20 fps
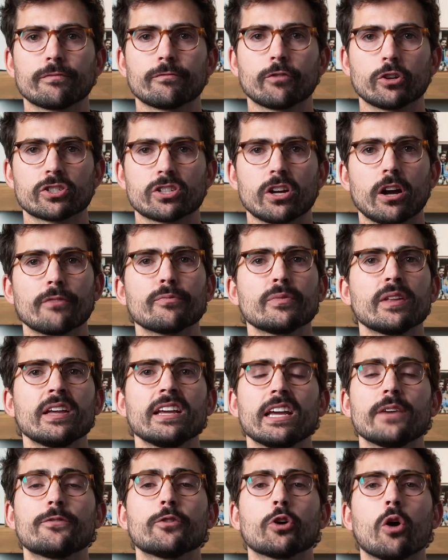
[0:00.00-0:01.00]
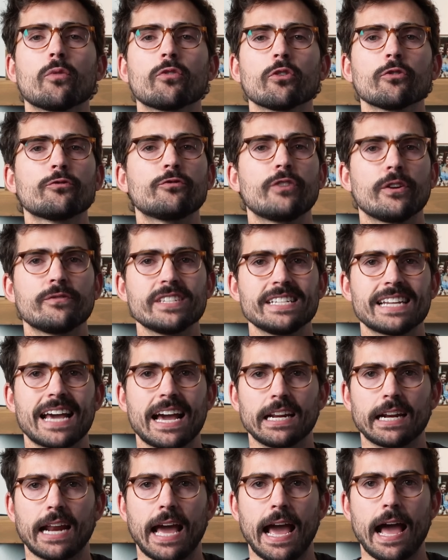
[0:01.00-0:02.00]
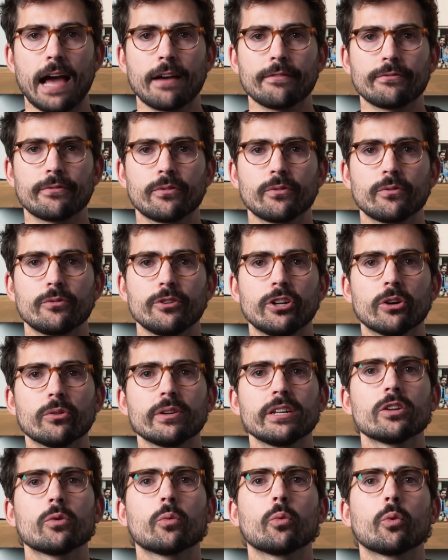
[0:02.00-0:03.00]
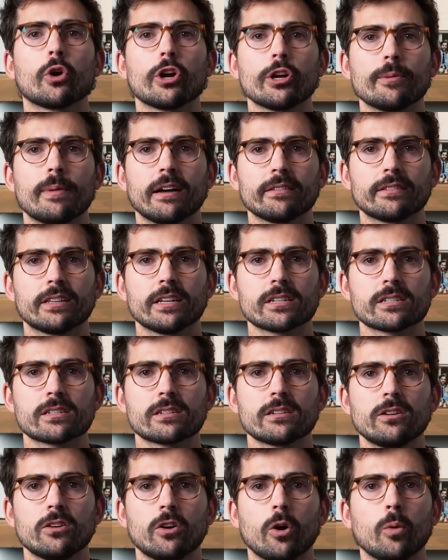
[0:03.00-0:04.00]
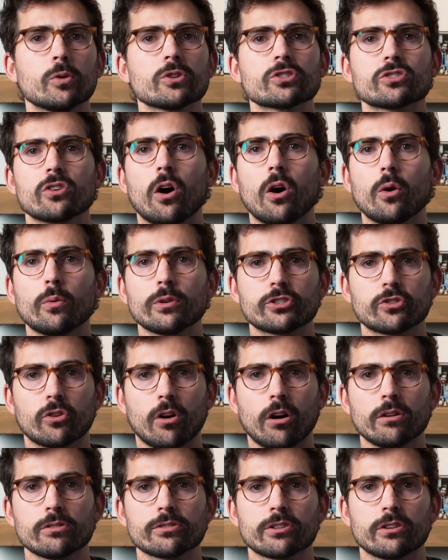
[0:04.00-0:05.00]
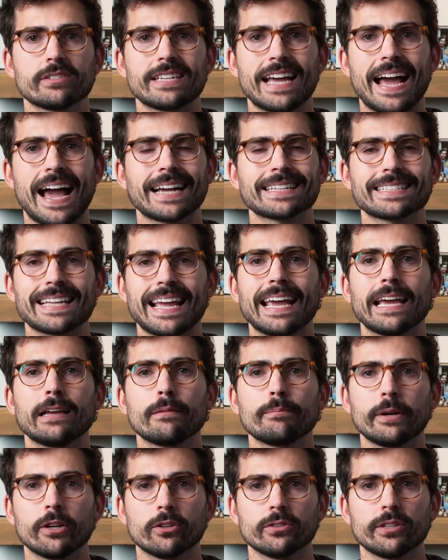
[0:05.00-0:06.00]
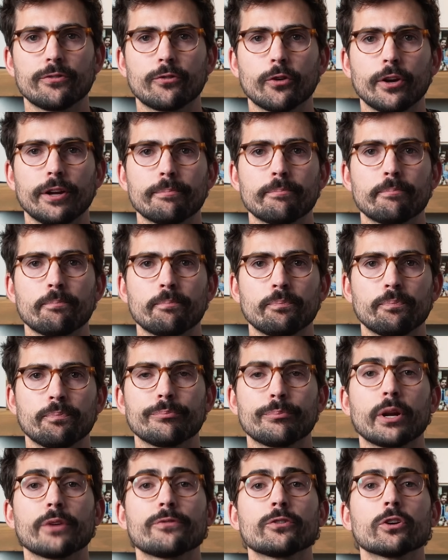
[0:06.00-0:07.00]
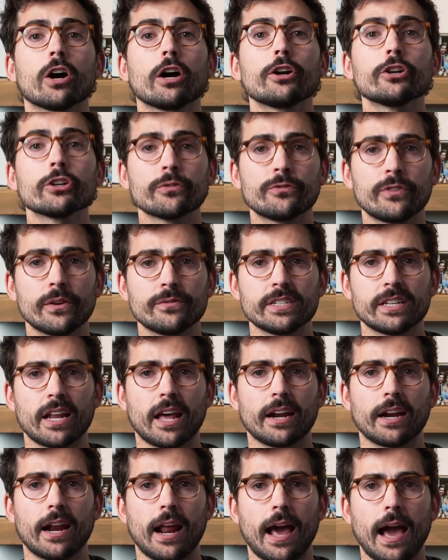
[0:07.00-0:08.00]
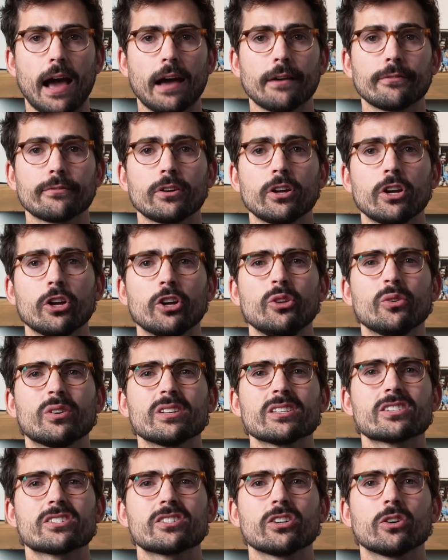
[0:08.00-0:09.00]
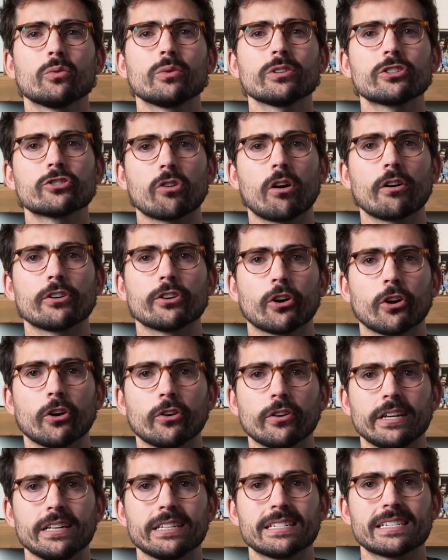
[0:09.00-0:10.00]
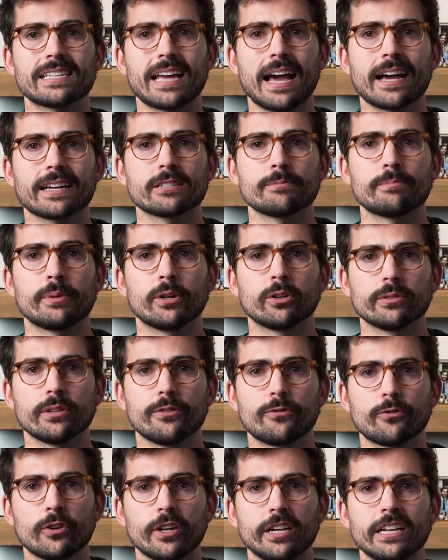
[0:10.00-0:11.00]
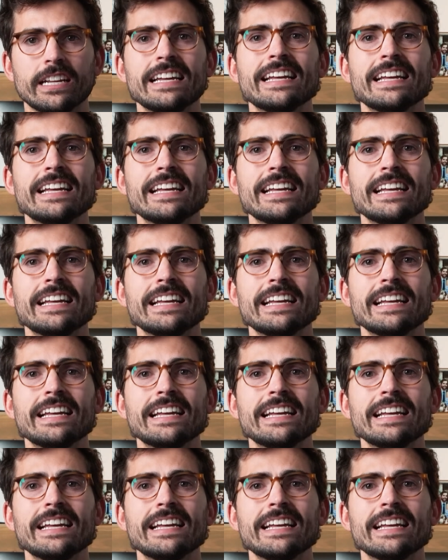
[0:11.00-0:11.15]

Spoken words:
First off, if you're over 59 and a half, you don't need to worry about this. Almost all withdrawals are tax and penalty free. But if you're under 59 and a half, you can still withdraw your earnings tax and penalty free